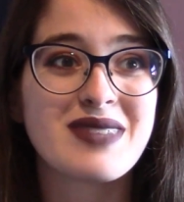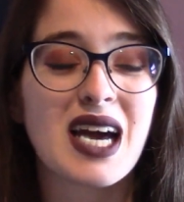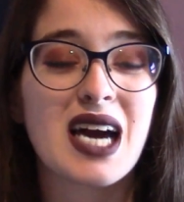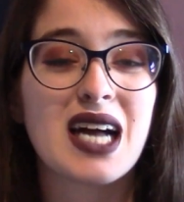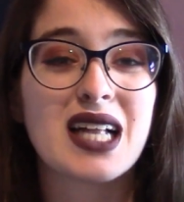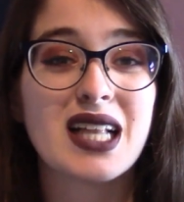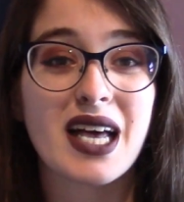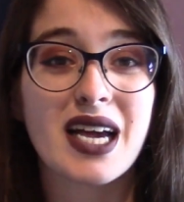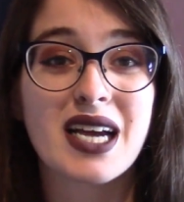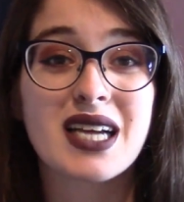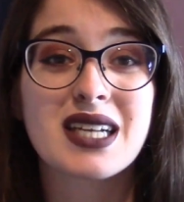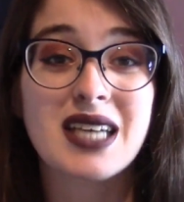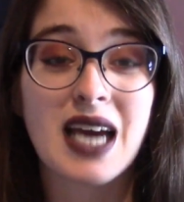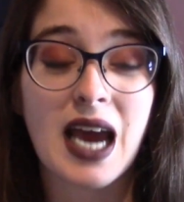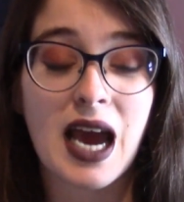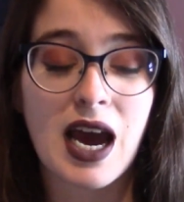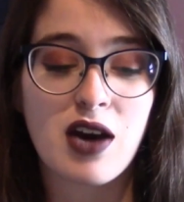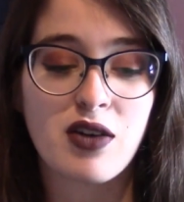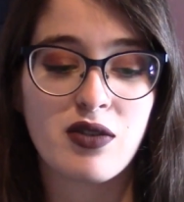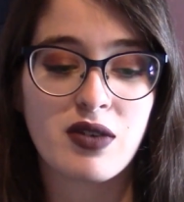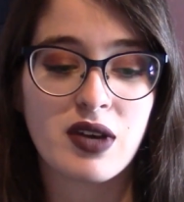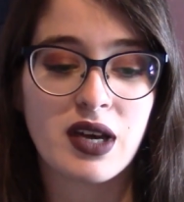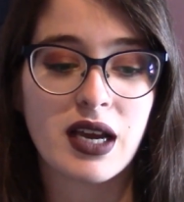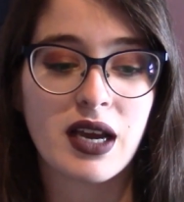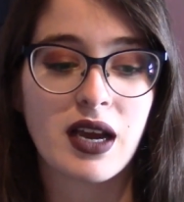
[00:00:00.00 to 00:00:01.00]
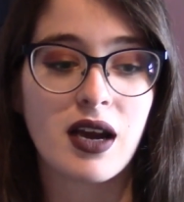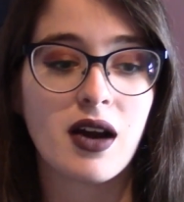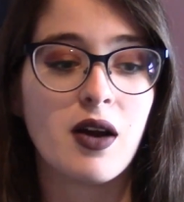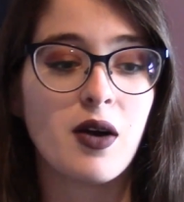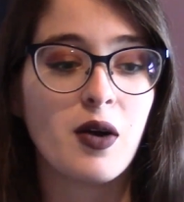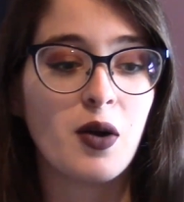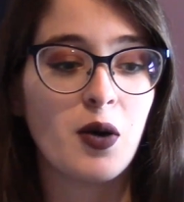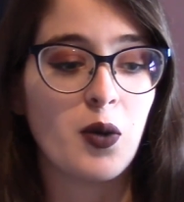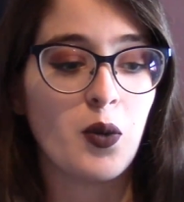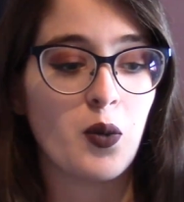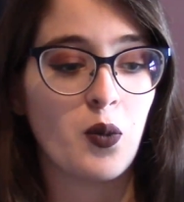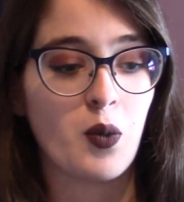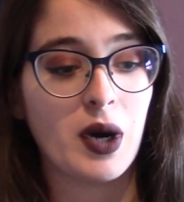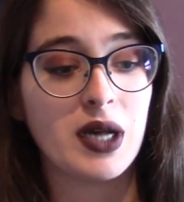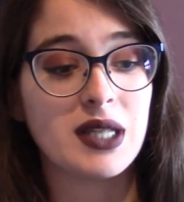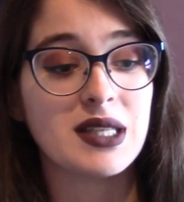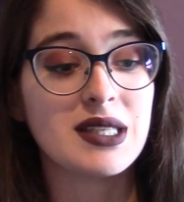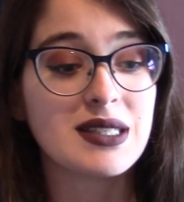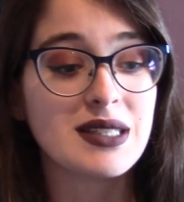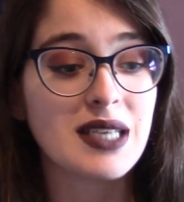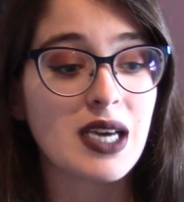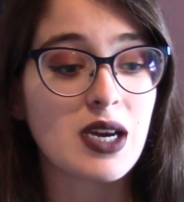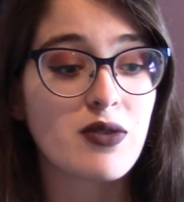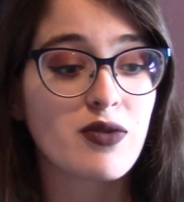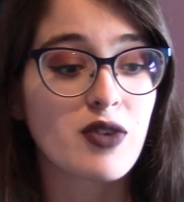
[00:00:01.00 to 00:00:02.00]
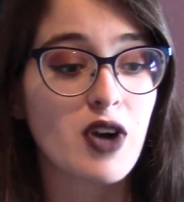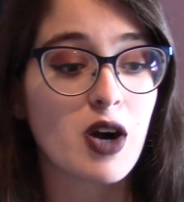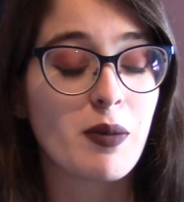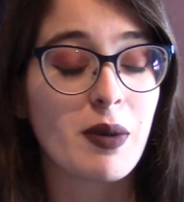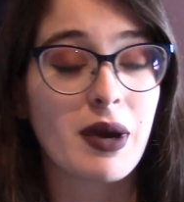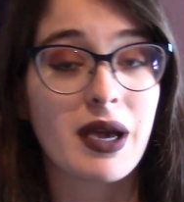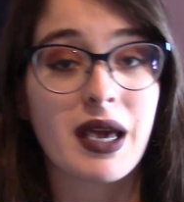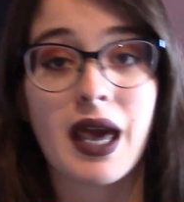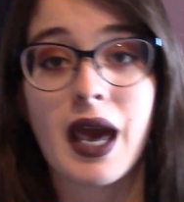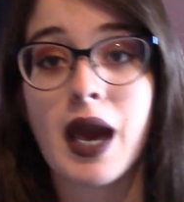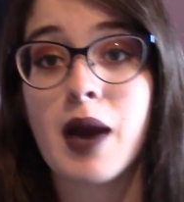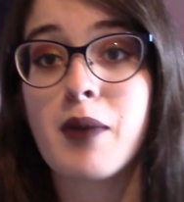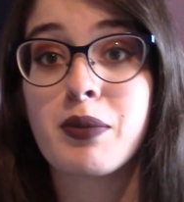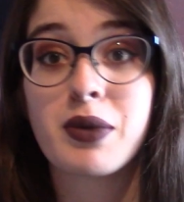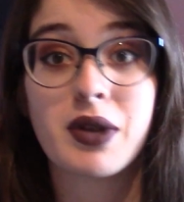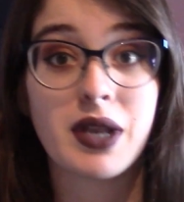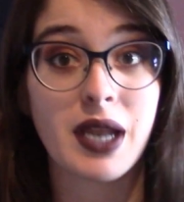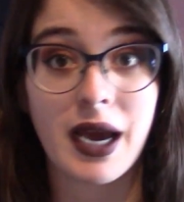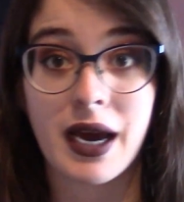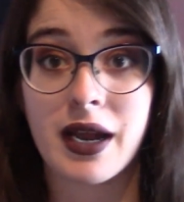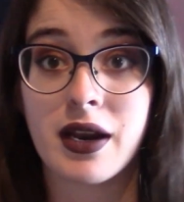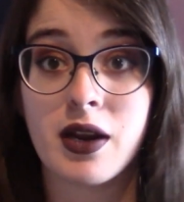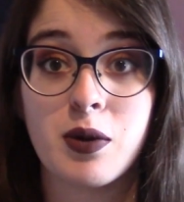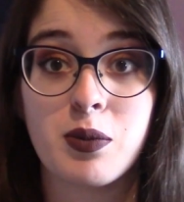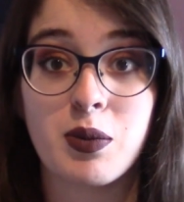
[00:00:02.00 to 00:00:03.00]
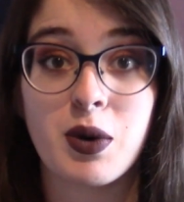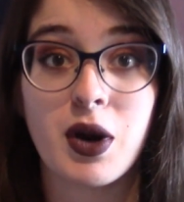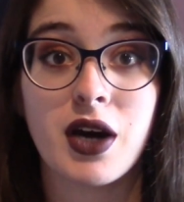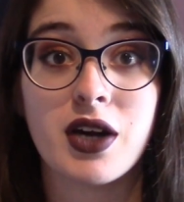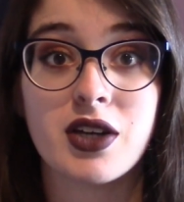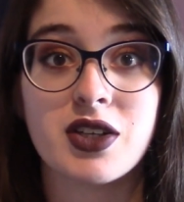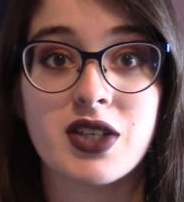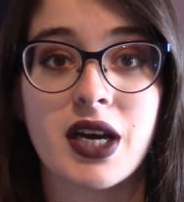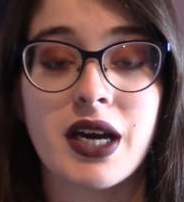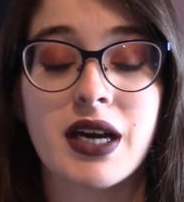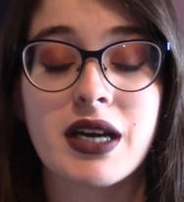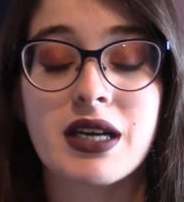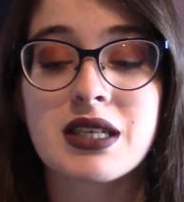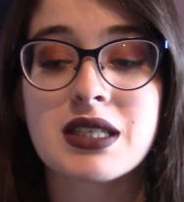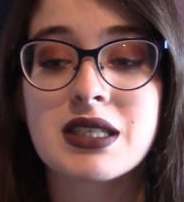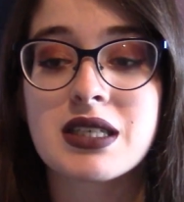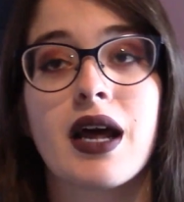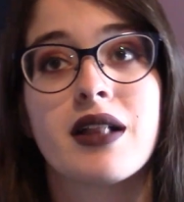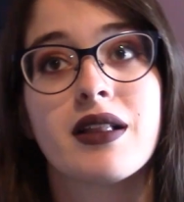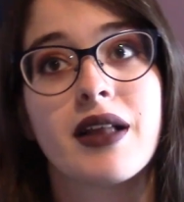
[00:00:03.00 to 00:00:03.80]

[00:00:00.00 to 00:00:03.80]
I liked having one site for all my Camp Nano projects.